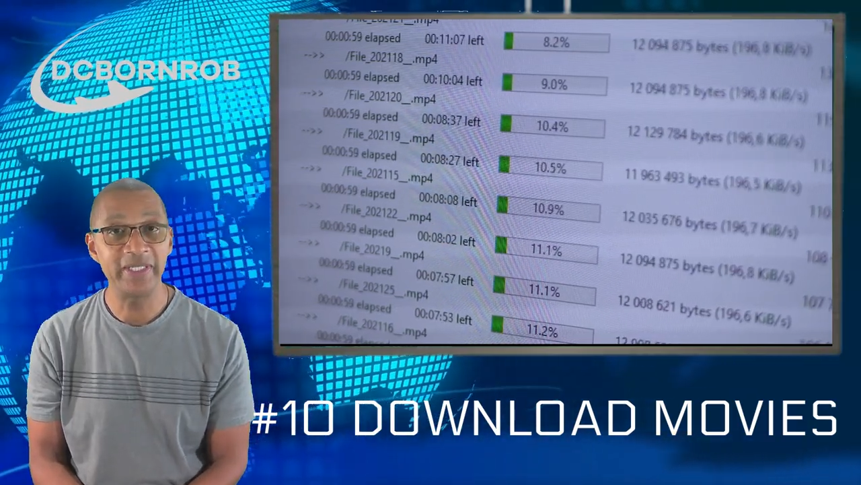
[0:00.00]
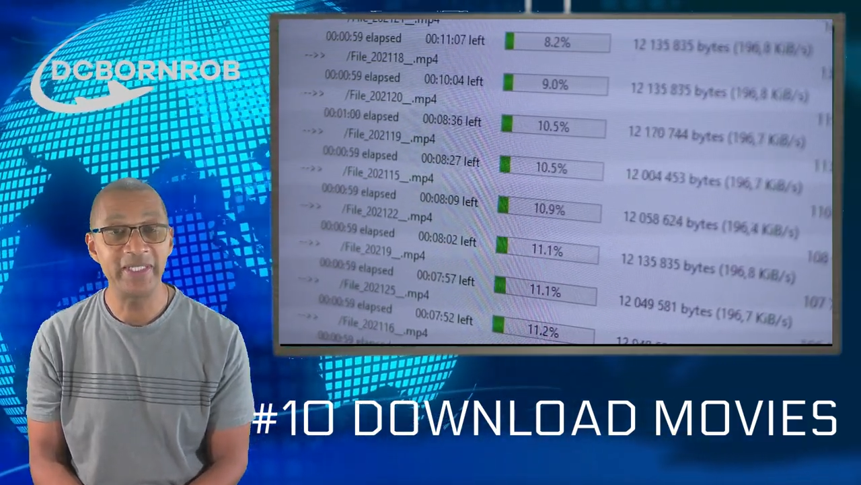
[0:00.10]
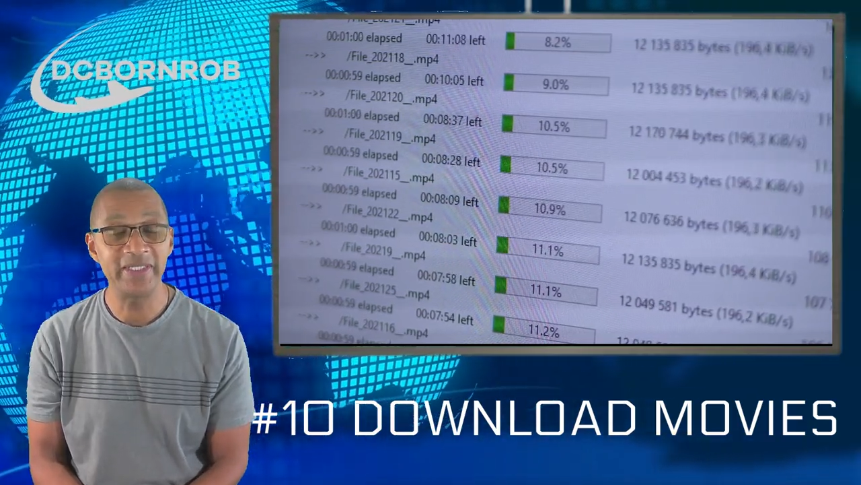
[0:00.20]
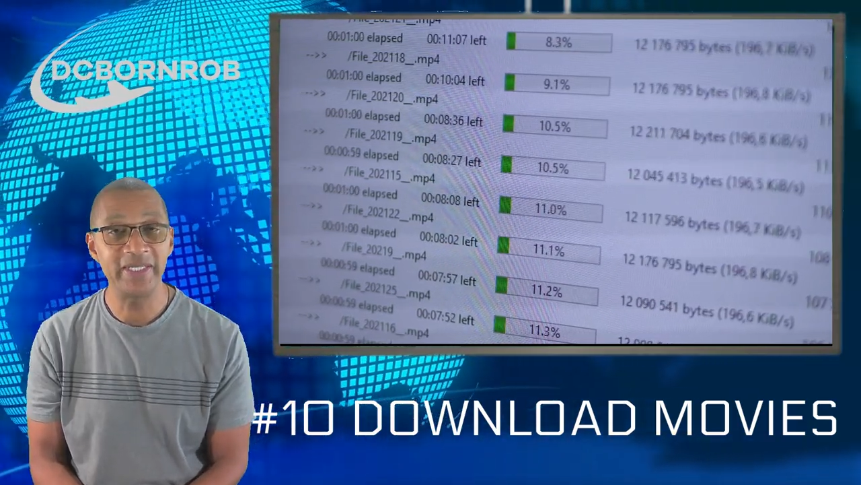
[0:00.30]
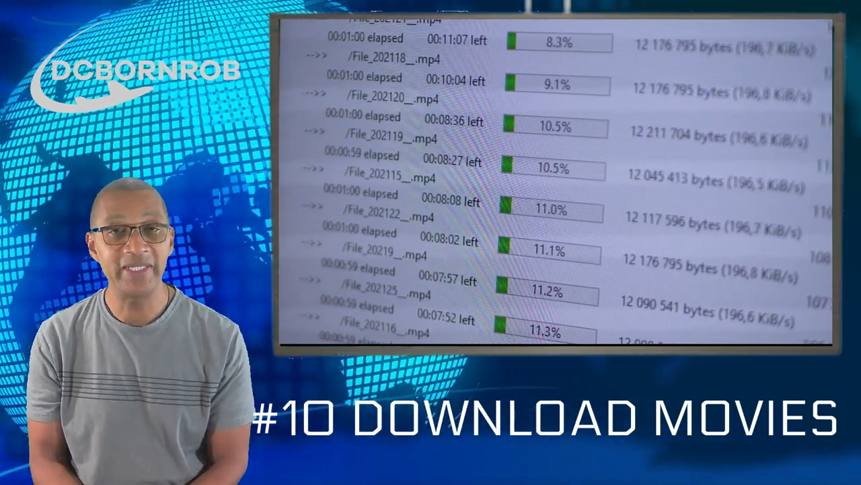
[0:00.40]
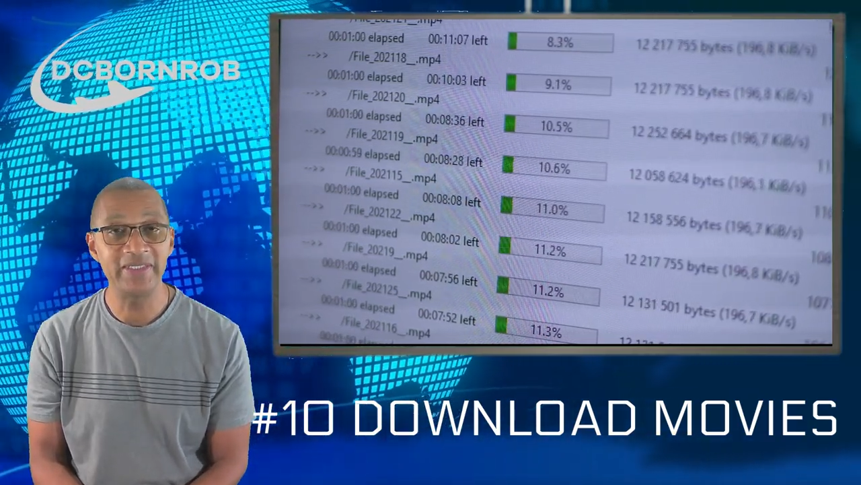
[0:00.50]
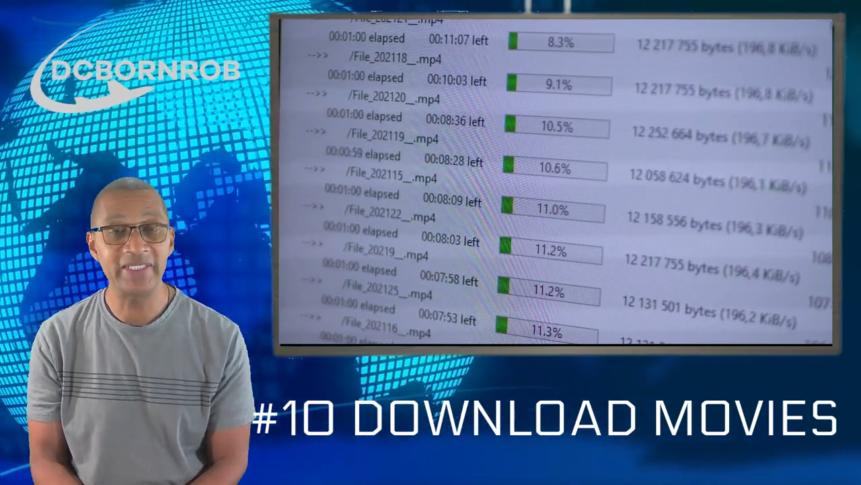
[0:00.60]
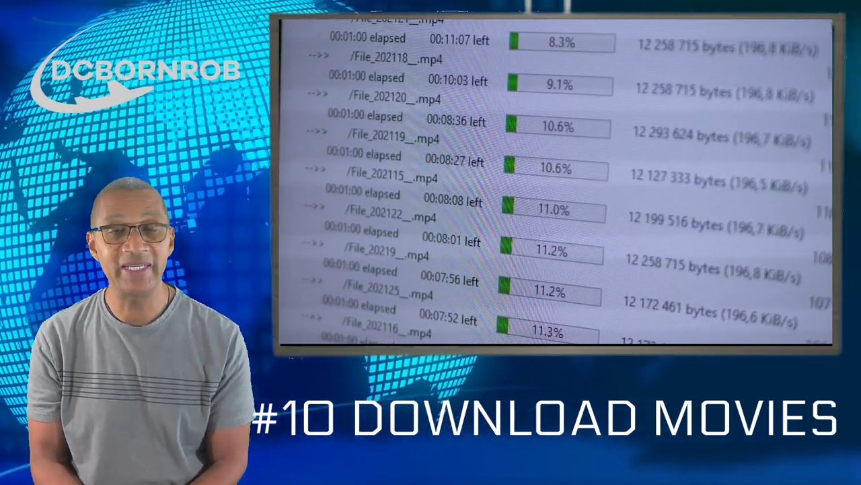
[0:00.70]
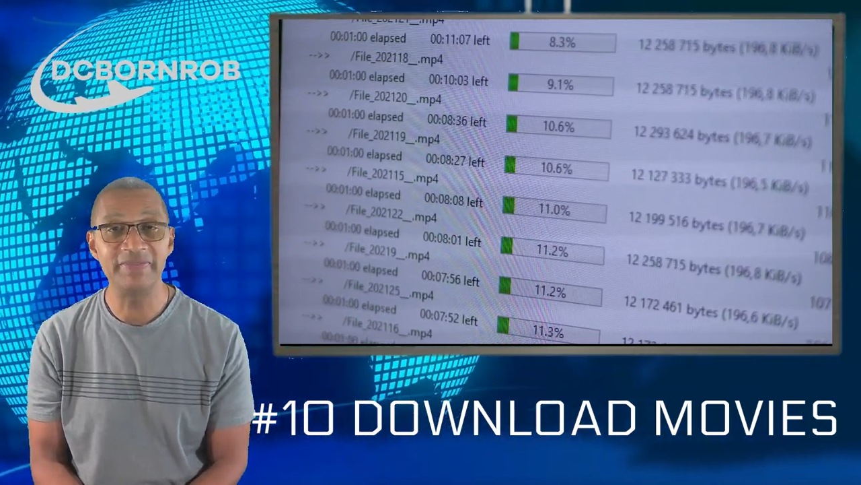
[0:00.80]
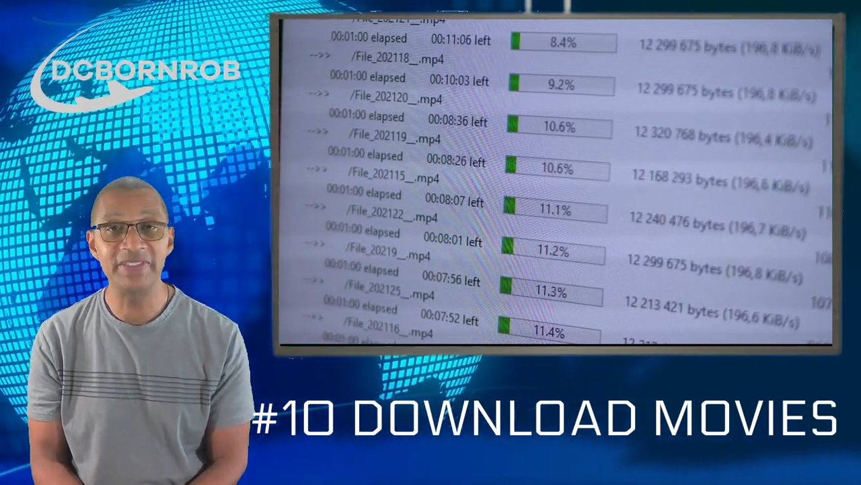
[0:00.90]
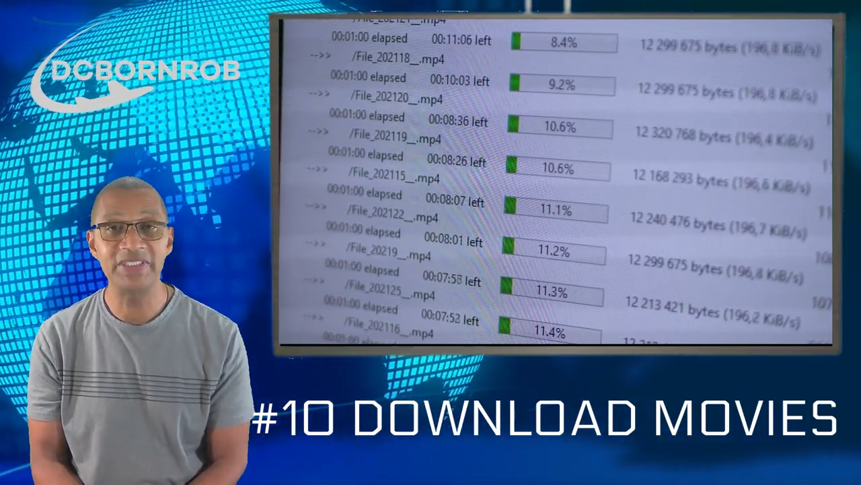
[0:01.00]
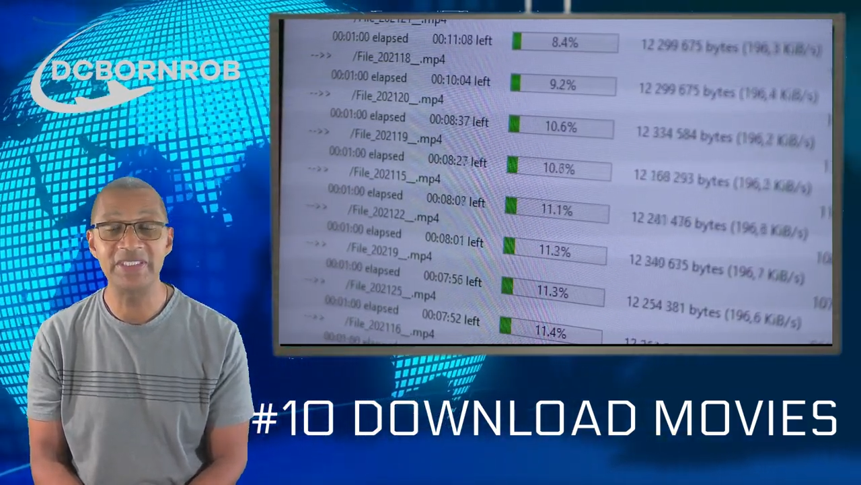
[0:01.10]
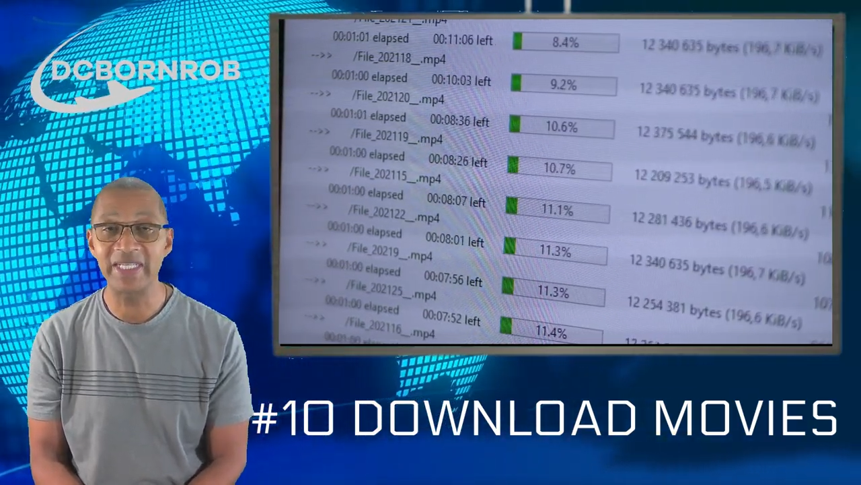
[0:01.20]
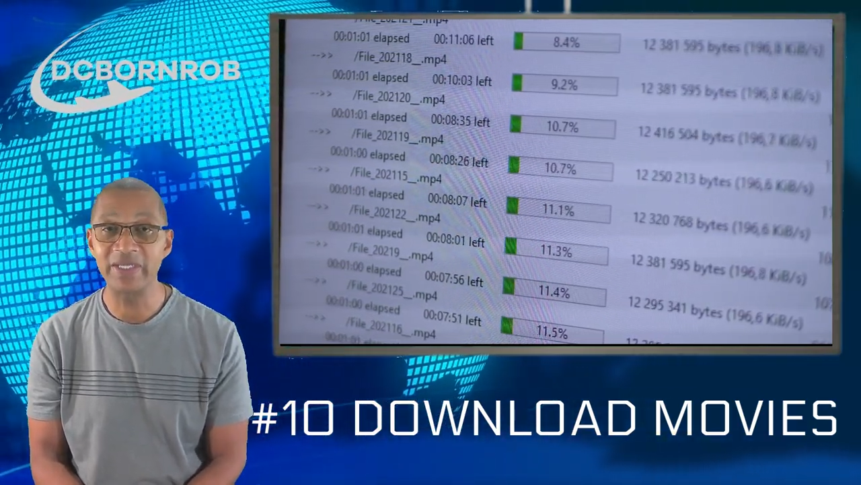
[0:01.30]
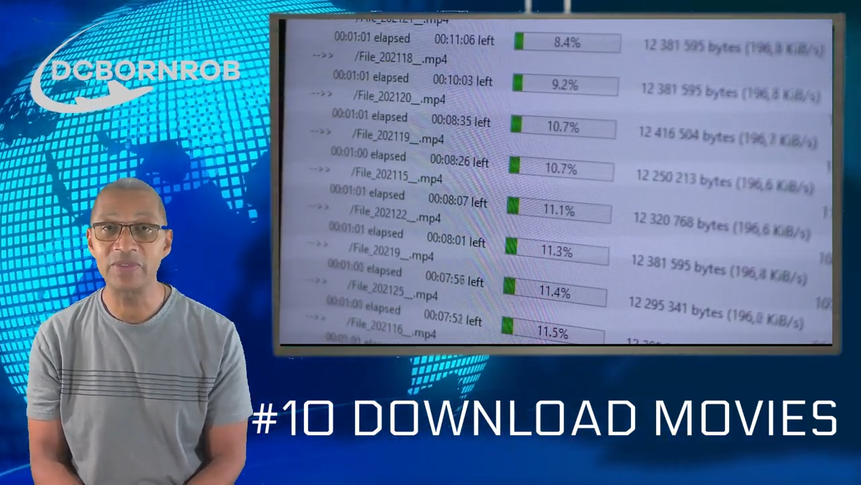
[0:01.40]
get
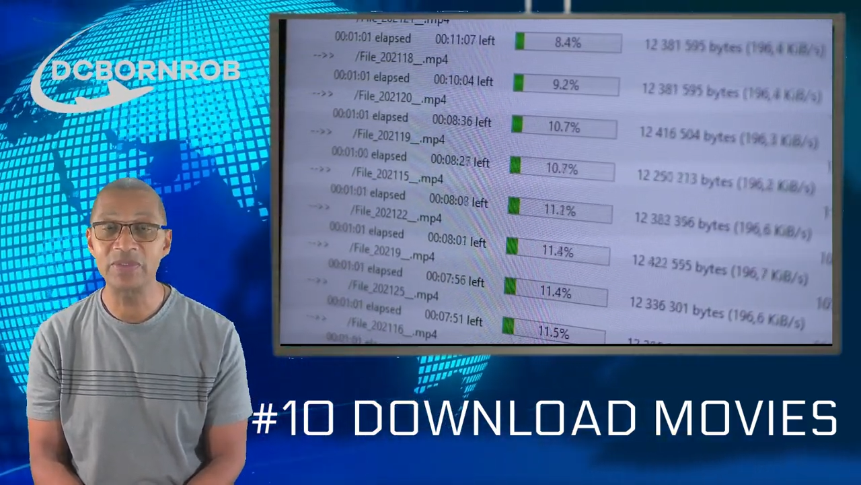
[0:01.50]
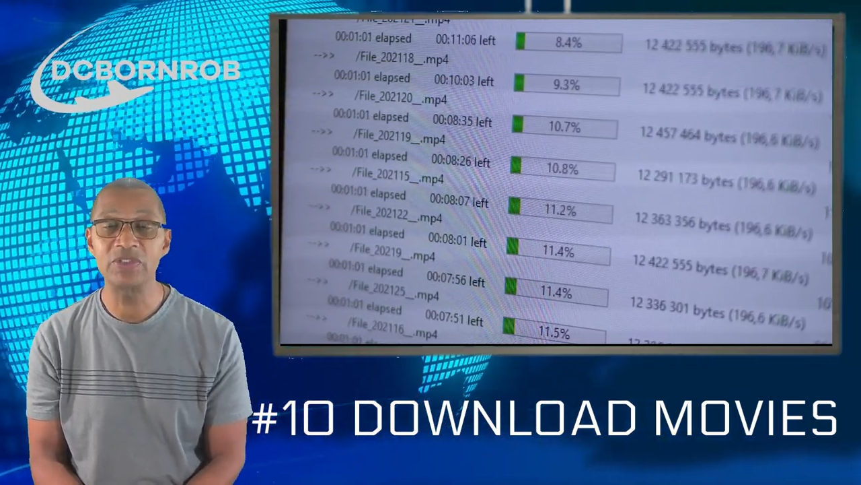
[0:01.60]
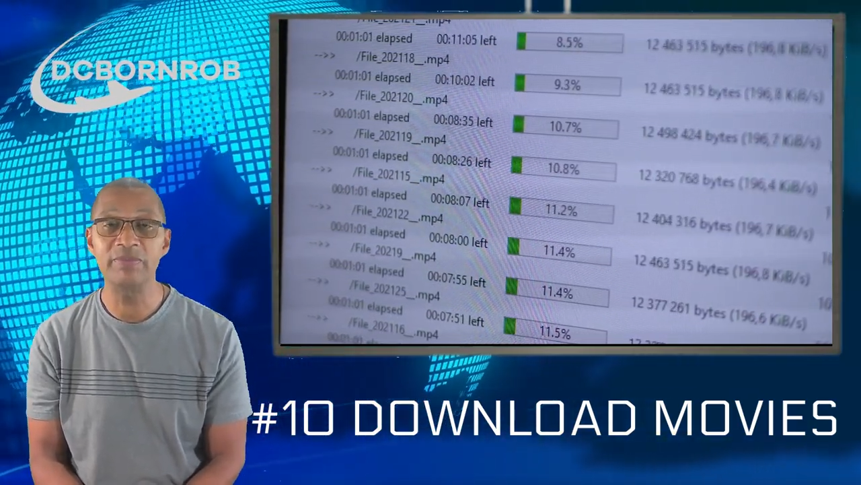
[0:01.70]
television channels.